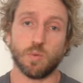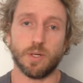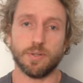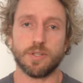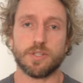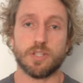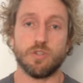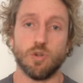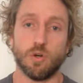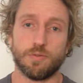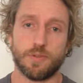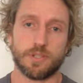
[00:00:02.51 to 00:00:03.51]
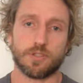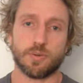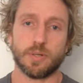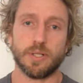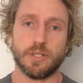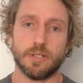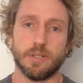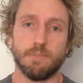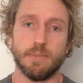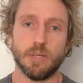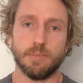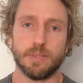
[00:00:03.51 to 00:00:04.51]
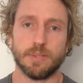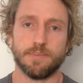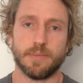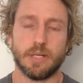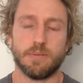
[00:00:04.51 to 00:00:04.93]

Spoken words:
Wellness in North Fitzroy in Melbourne.